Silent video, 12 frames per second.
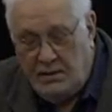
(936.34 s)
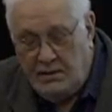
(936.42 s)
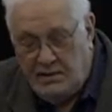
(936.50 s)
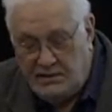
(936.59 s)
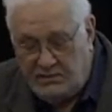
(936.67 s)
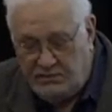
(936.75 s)

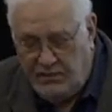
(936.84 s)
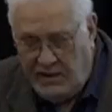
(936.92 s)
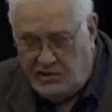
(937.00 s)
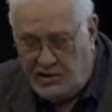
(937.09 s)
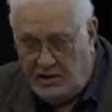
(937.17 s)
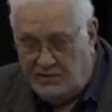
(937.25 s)
this
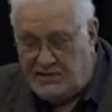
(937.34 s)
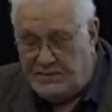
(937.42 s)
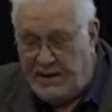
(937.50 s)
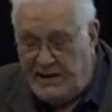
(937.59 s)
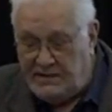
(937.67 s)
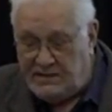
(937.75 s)
region of
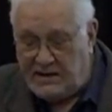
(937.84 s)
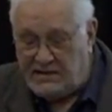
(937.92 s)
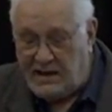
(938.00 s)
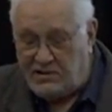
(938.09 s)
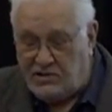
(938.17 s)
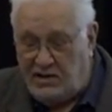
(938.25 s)
space. That's
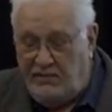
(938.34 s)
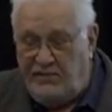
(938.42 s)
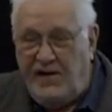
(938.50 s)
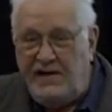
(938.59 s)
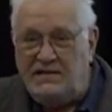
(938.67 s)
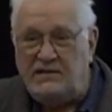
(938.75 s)
actually
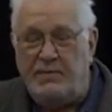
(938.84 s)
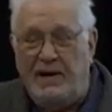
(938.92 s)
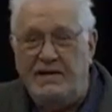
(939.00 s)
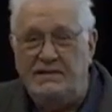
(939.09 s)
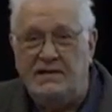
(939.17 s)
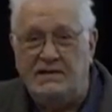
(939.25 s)
phase
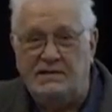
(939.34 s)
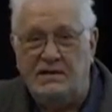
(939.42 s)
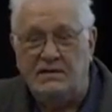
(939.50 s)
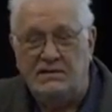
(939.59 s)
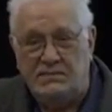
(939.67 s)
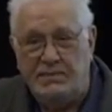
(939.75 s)
space. That's the
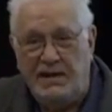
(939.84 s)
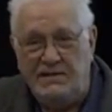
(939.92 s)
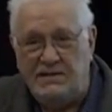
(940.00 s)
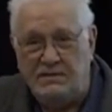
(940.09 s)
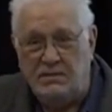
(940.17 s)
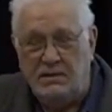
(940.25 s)

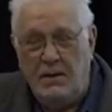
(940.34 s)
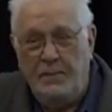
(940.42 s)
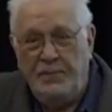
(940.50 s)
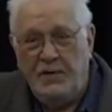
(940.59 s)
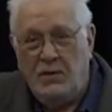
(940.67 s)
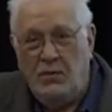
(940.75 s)
space
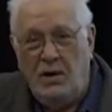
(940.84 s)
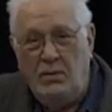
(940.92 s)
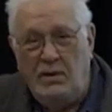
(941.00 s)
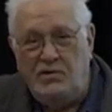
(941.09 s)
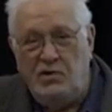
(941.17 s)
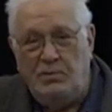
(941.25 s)
in
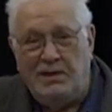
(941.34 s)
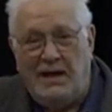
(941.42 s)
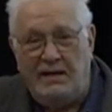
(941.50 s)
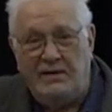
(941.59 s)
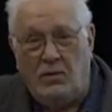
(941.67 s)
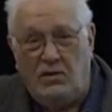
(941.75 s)
which you
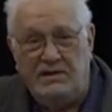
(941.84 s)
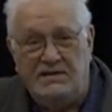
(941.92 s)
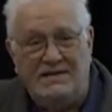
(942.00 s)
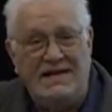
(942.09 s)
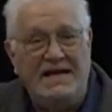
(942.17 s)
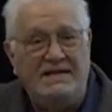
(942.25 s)
plot all the
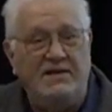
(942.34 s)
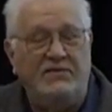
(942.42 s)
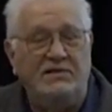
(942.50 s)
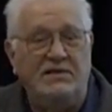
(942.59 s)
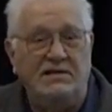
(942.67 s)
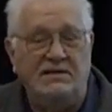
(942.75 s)
states of a
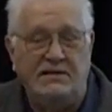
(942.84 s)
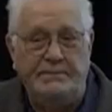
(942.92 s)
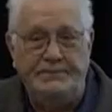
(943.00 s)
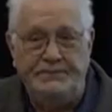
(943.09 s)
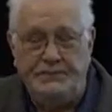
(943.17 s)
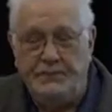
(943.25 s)
system
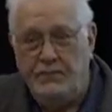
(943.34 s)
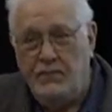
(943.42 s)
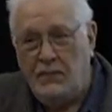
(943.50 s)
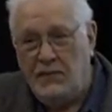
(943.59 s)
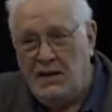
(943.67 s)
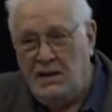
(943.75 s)

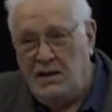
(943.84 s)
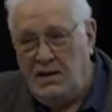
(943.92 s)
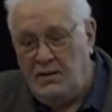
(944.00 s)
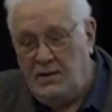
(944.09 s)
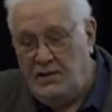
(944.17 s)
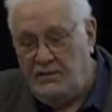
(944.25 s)

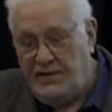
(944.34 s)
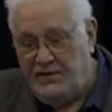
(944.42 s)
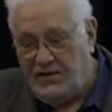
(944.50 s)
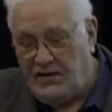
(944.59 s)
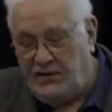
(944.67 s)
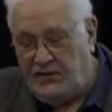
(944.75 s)
in
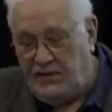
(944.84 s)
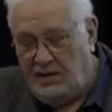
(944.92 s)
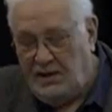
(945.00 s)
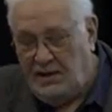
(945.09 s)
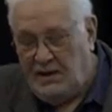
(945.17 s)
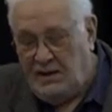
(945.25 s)
physics.
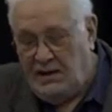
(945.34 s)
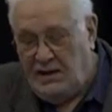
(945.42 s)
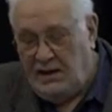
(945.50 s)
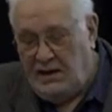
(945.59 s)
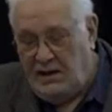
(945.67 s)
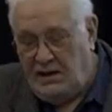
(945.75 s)

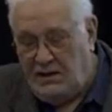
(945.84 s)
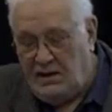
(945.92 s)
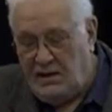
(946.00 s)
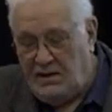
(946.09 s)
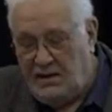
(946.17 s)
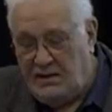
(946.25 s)
And
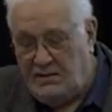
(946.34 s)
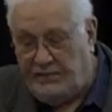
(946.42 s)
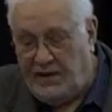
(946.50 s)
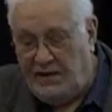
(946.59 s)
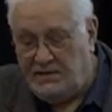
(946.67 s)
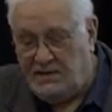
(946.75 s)
that
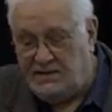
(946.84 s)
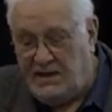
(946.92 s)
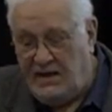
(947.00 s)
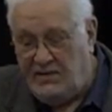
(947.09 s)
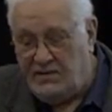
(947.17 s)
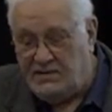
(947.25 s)
defines the
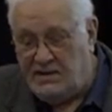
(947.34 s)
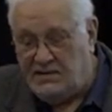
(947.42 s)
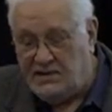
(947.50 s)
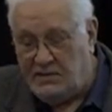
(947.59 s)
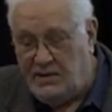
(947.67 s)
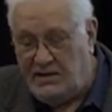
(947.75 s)
state of the
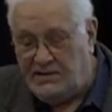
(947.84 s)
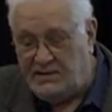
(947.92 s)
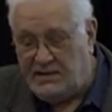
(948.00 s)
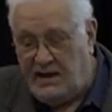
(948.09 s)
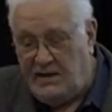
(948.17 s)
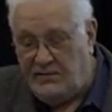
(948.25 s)
system. And the
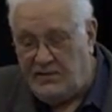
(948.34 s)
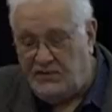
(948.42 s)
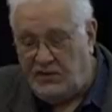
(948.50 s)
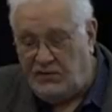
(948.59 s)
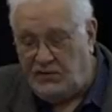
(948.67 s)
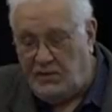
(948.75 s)
state of the
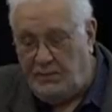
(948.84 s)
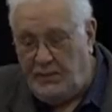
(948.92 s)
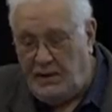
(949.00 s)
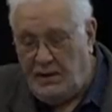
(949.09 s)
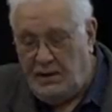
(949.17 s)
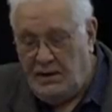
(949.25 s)
system
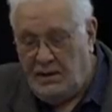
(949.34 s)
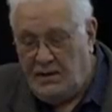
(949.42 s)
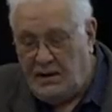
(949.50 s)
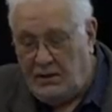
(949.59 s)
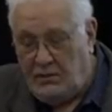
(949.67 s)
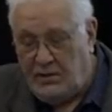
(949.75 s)

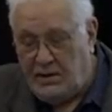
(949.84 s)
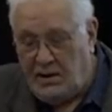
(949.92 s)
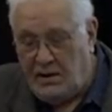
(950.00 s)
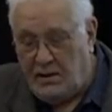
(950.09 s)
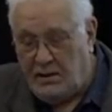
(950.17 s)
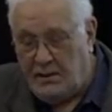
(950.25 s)

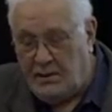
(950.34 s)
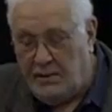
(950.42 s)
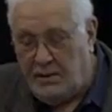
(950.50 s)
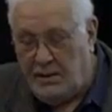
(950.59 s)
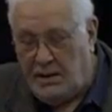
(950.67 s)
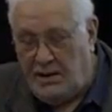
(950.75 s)
that
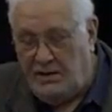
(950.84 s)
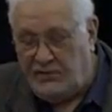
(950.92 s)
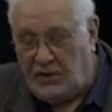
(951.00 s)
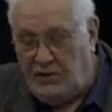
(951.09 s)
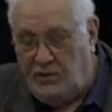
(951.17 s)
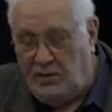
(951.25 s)
is
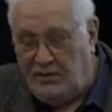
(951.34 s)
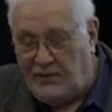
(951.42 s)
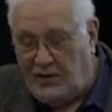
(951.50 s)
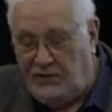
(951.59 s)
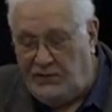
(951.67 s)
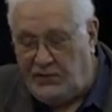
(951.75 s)
our
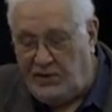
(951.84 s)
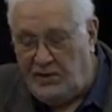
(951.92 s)
universe